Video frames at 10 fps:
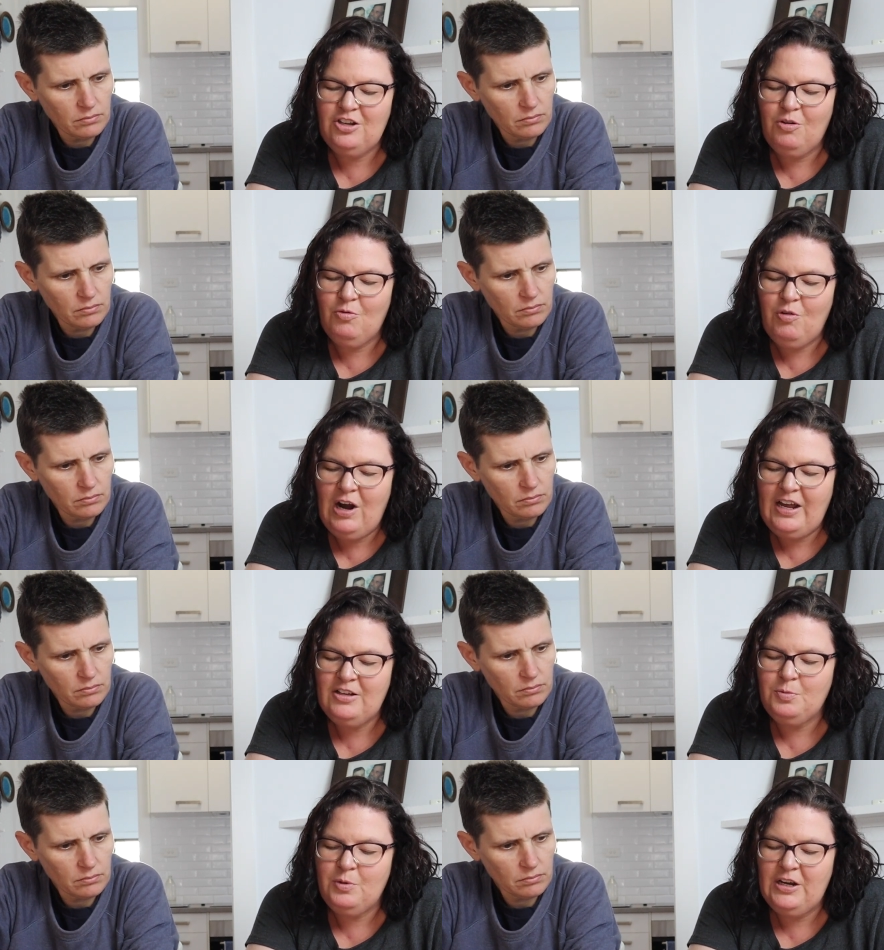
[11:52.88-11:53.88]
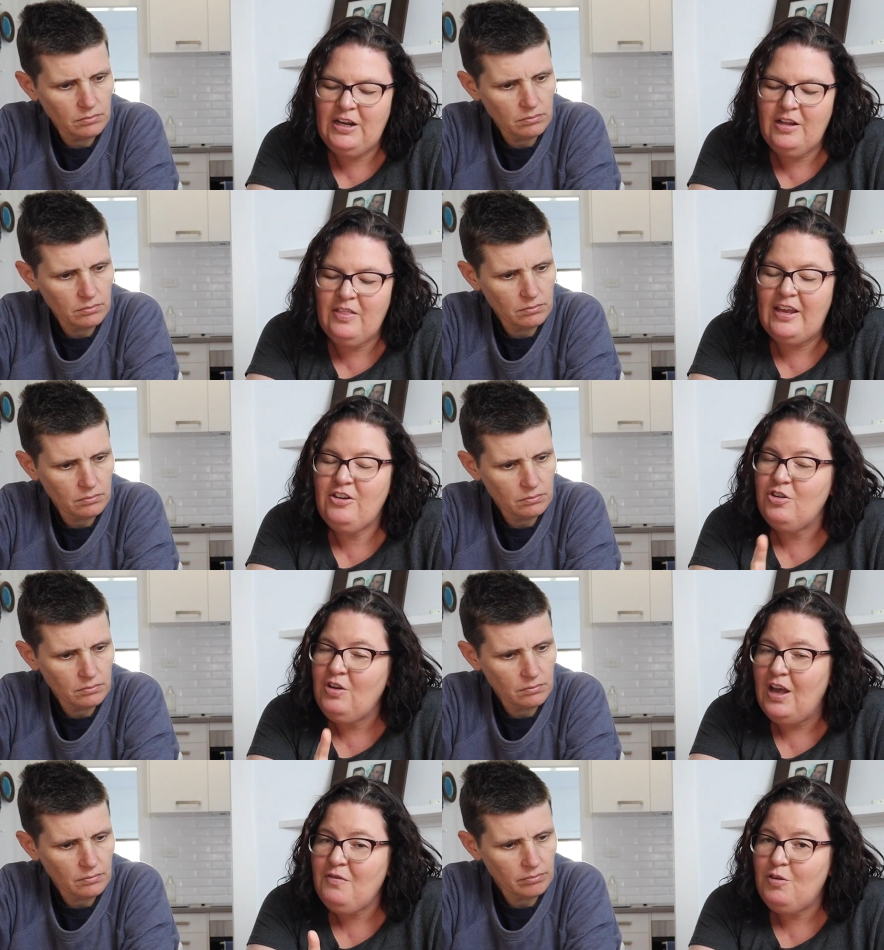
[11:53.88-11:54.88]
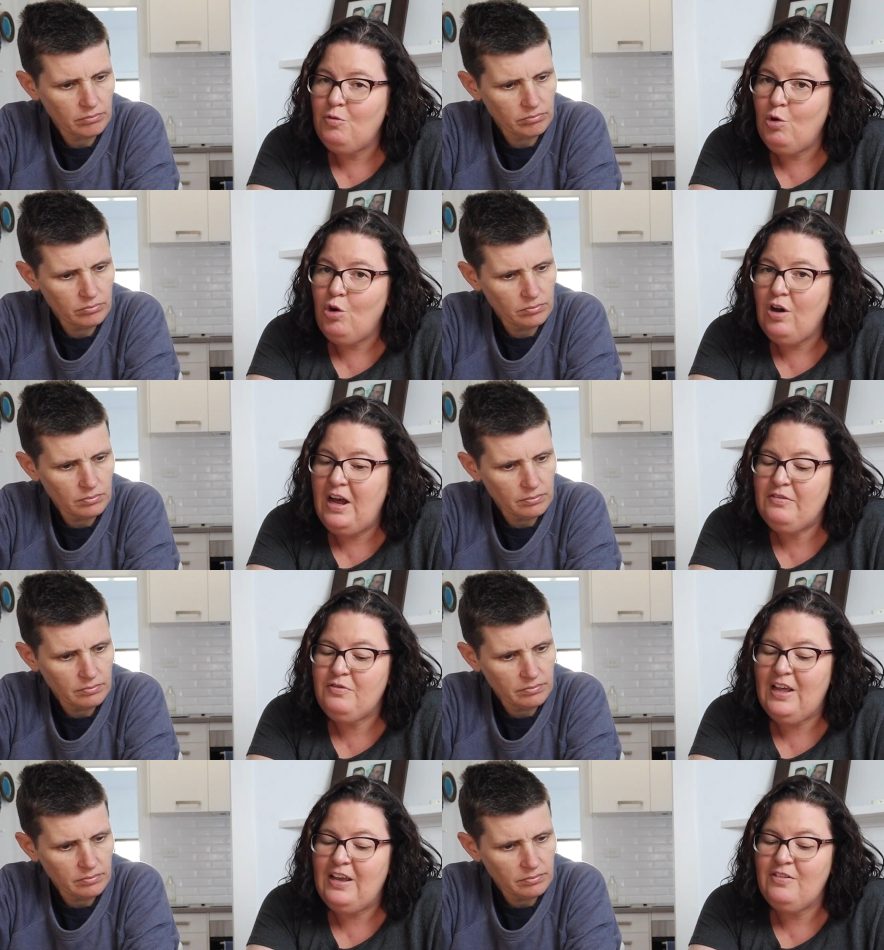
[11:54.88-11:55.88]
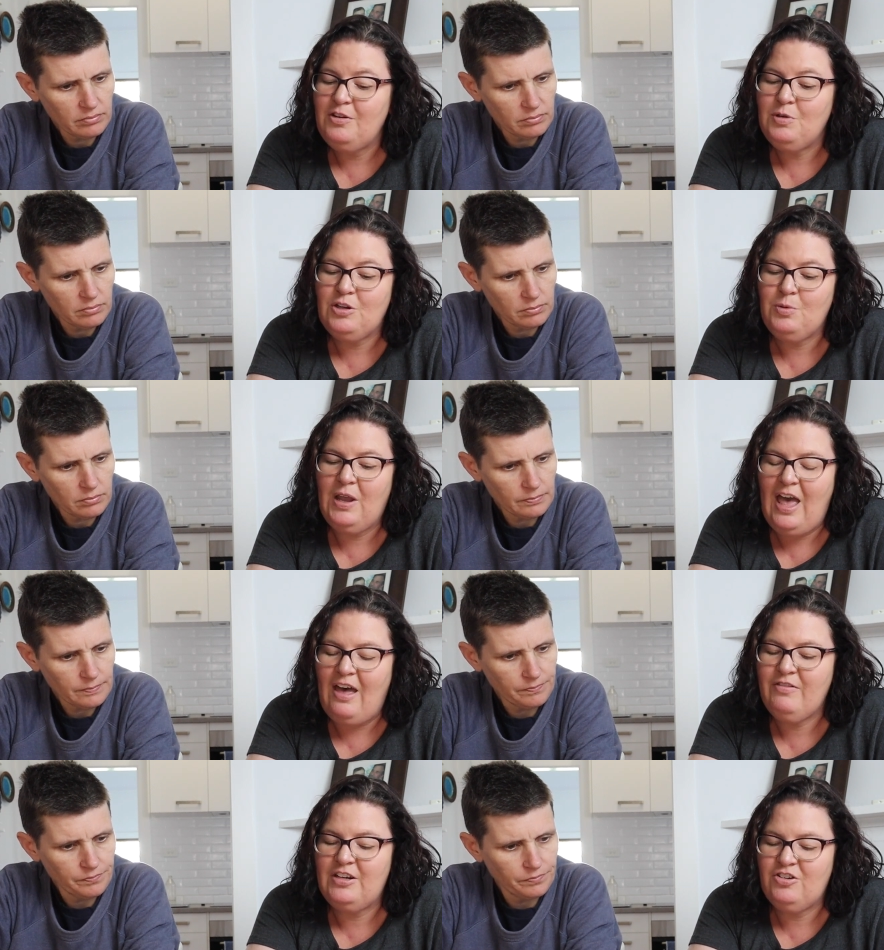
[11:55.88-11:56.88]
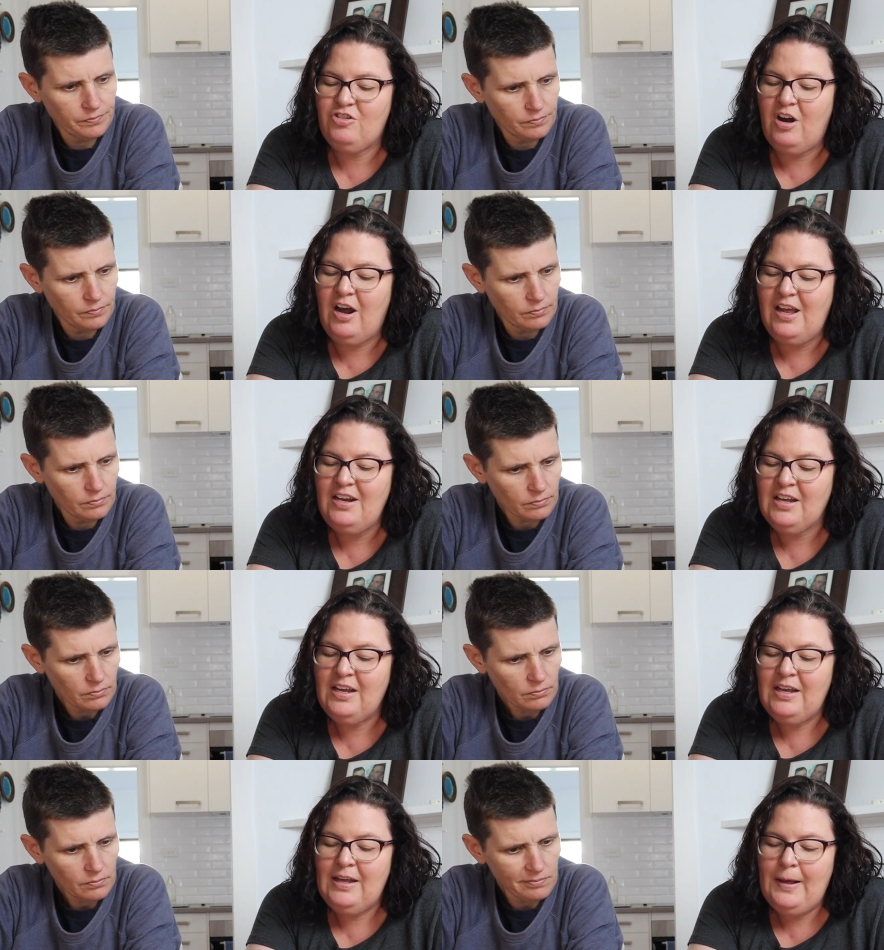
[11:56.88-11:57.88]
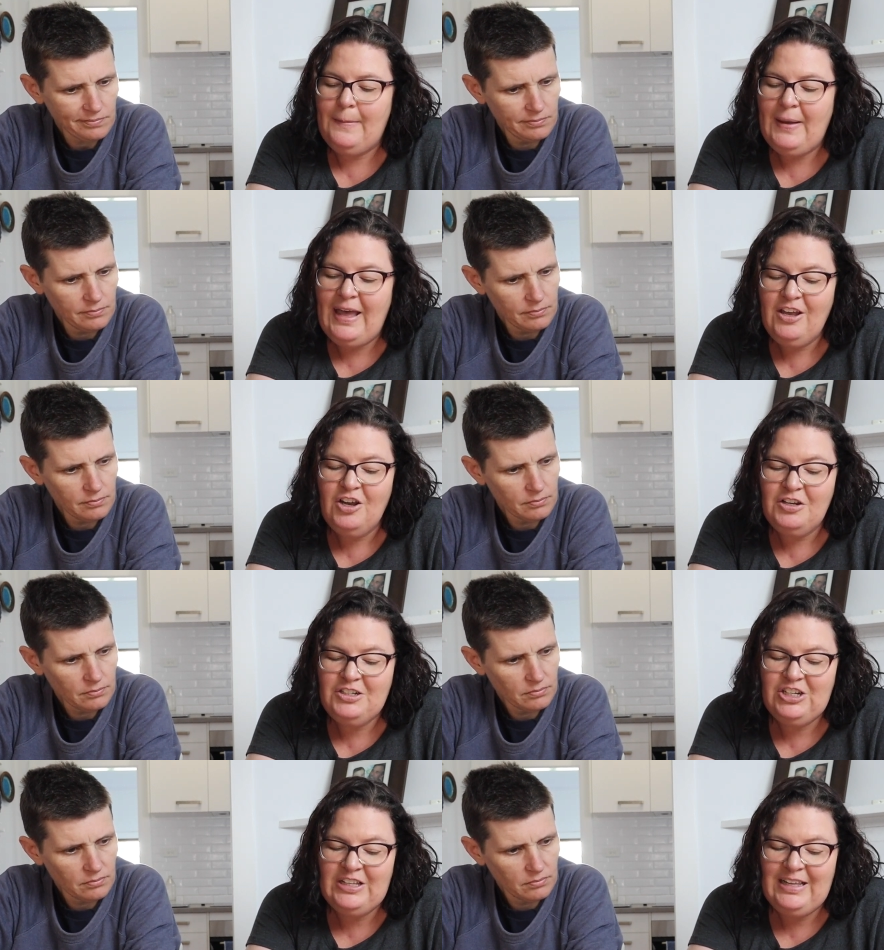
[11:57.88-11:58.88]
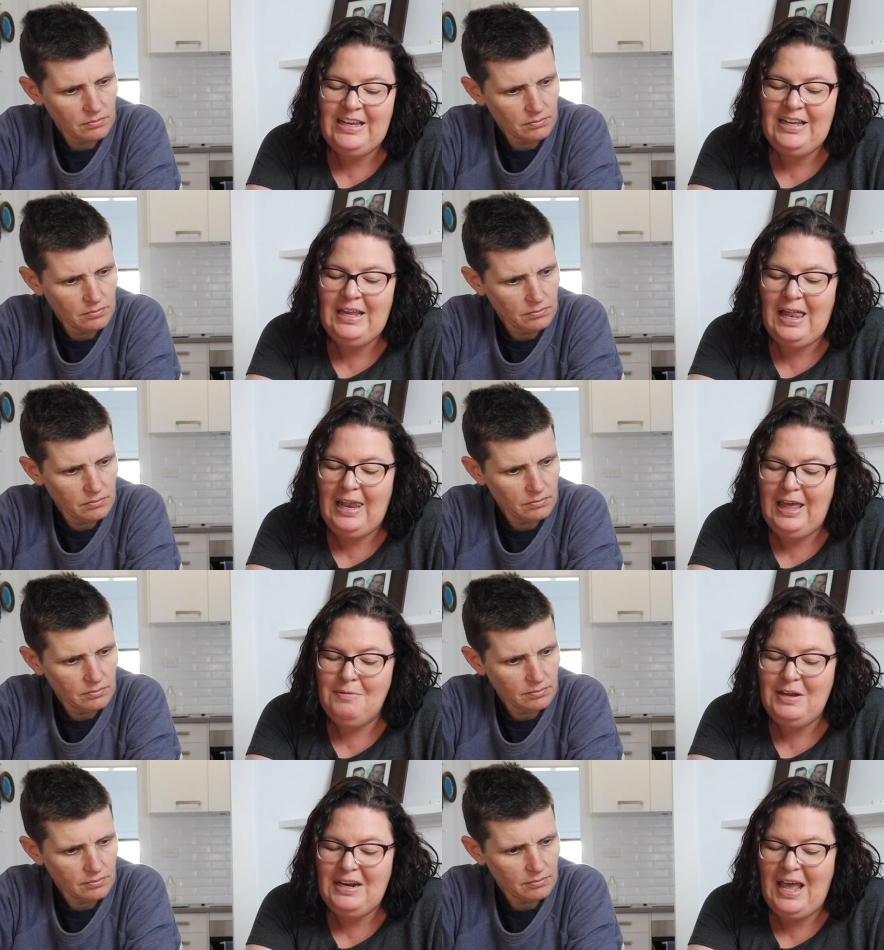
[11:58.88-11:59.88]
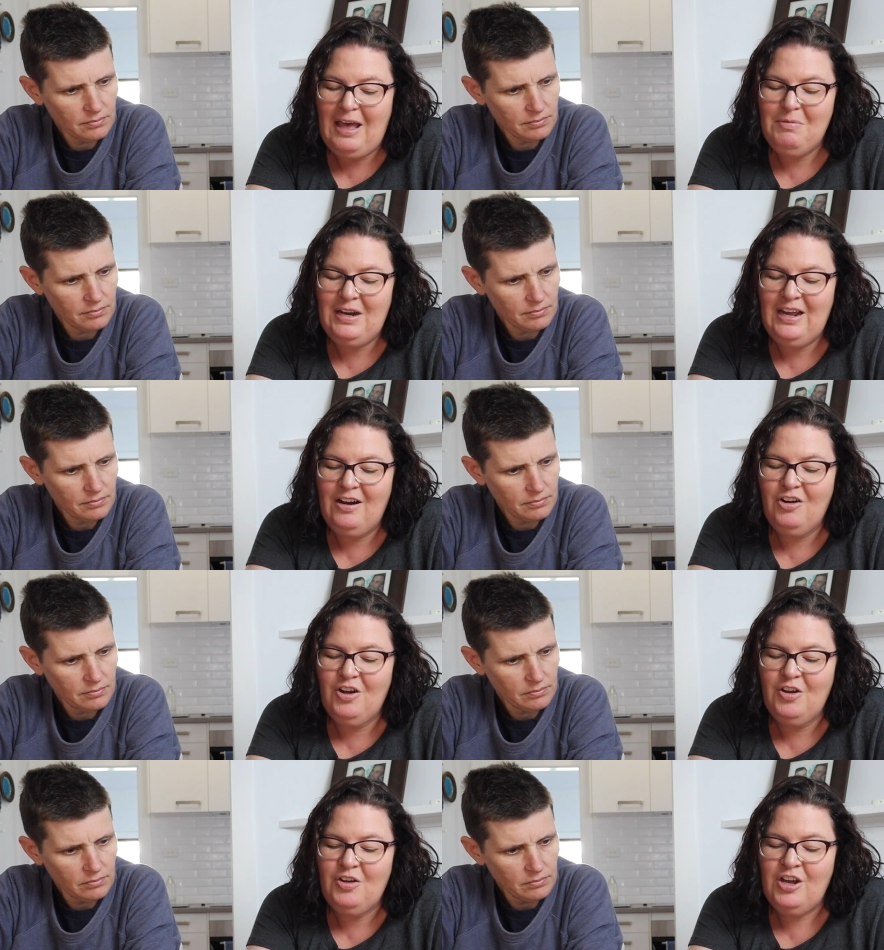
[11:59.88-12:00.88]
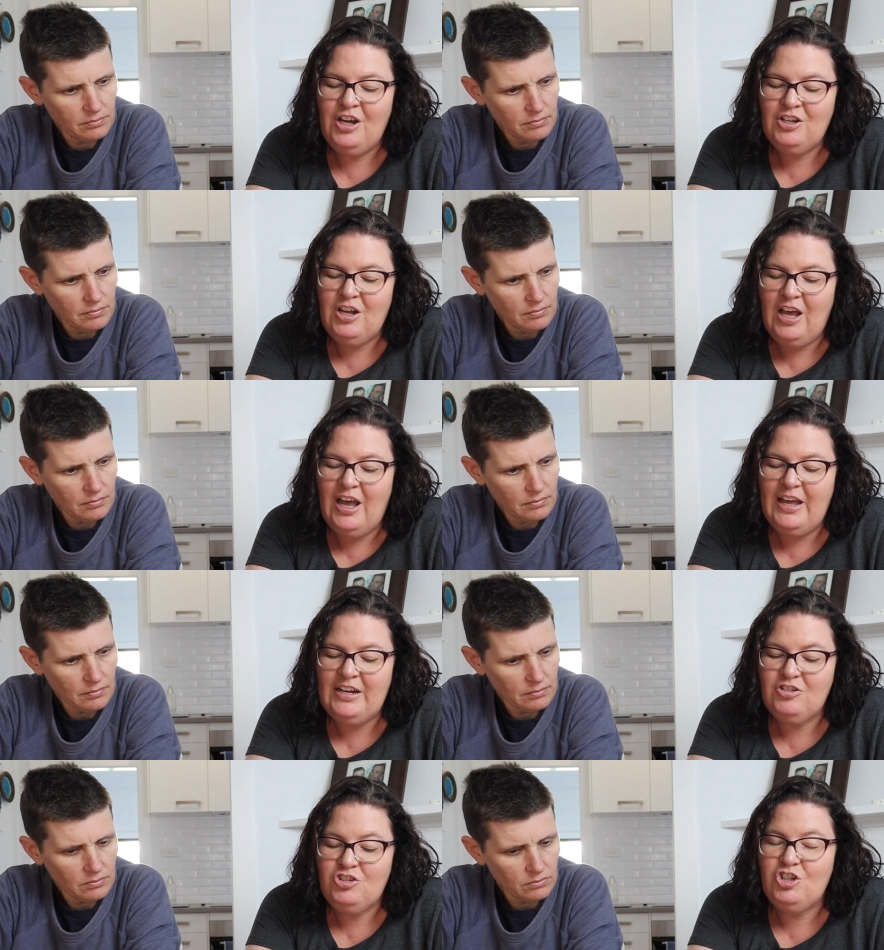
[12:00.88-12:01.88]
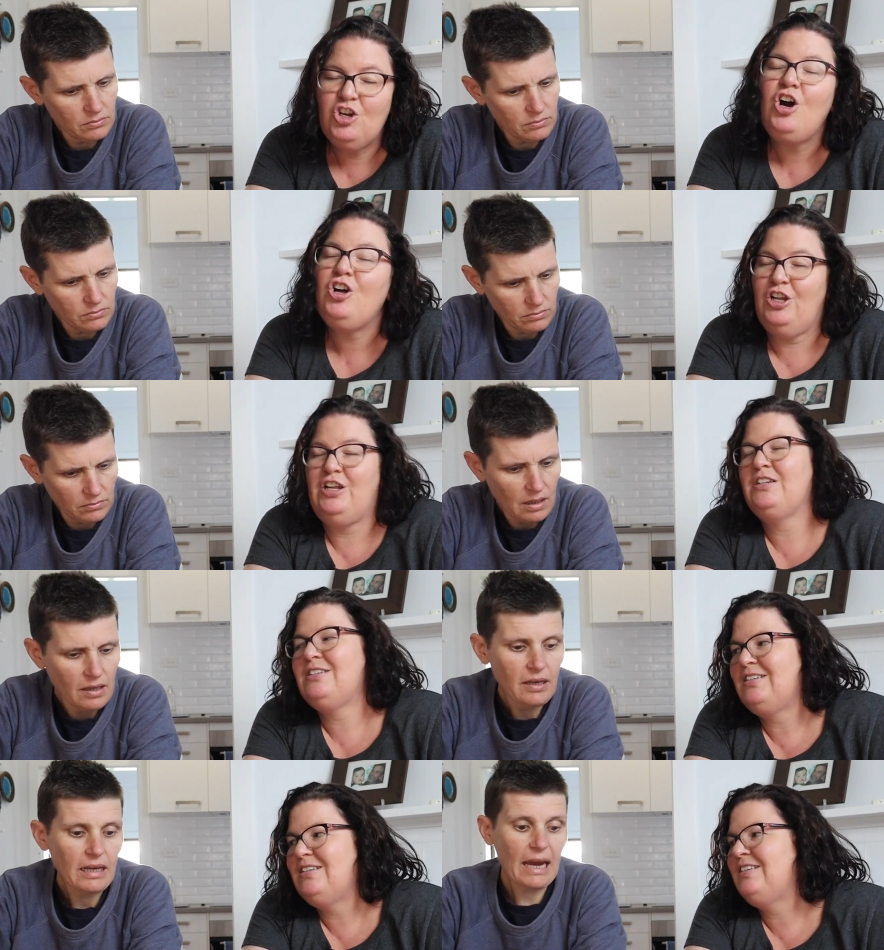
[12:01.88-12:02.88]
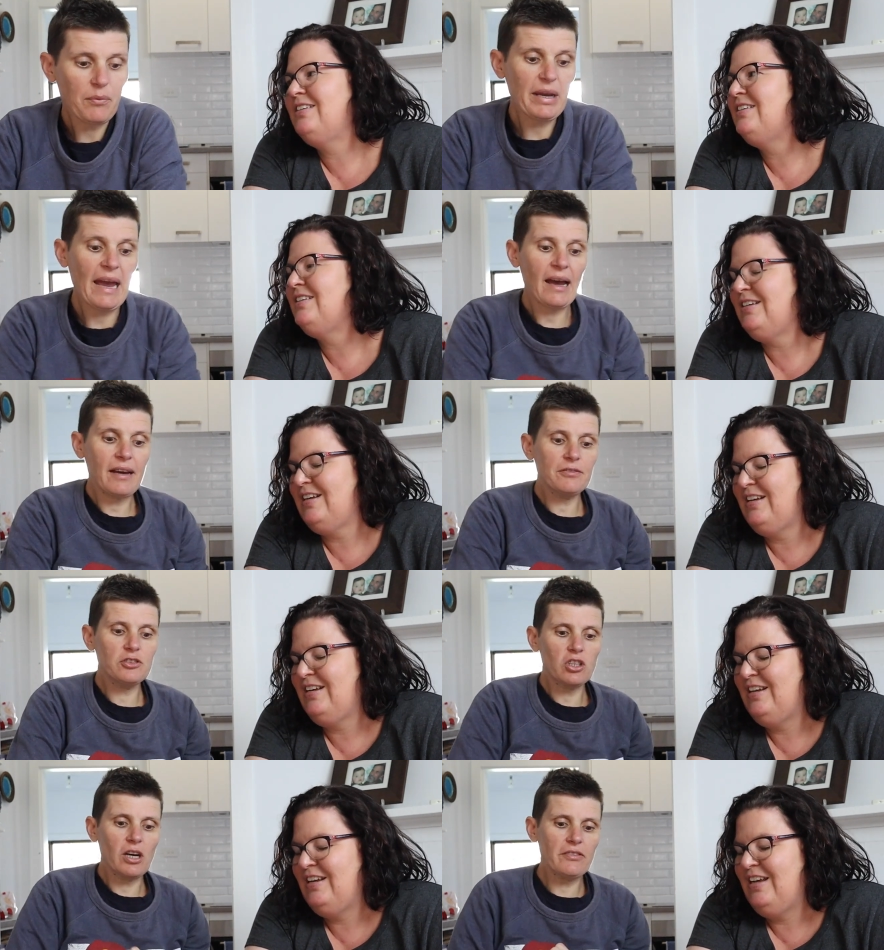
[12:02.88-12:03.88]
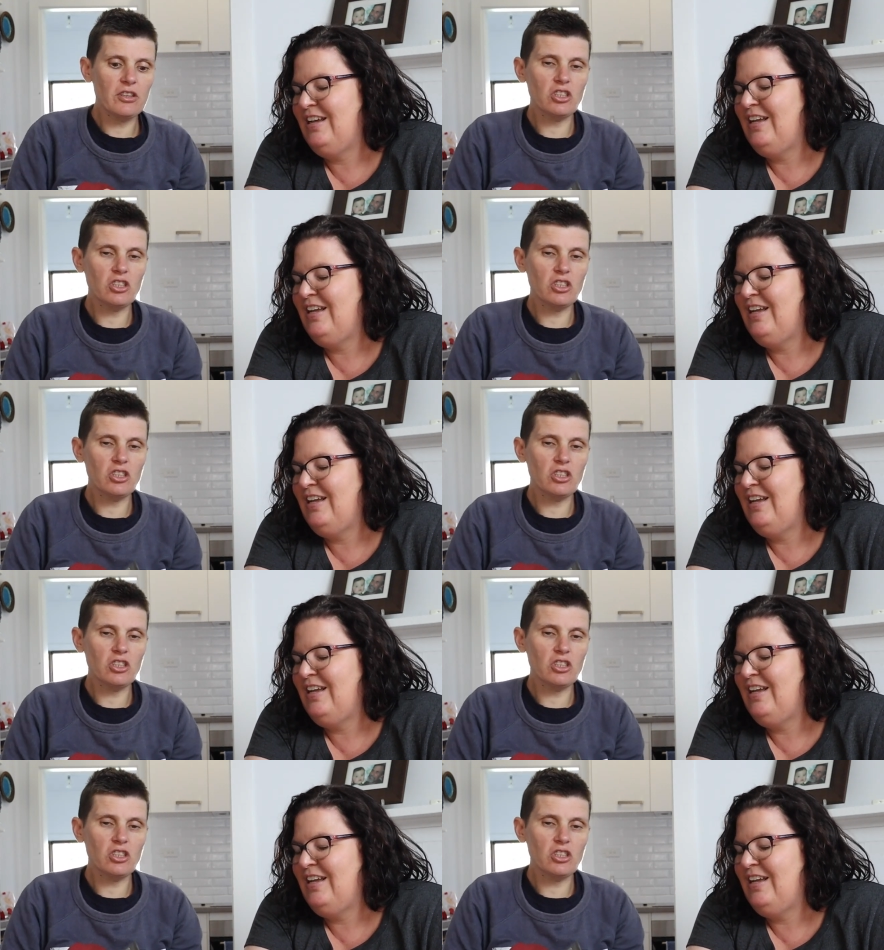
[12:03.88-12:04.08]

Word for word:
Speaker 1: salt, raspberry. They do have a raw unflavored, which we haven't tried. Mango chili, lemon habanero, and chocolate.
Speaker 2: And we have tried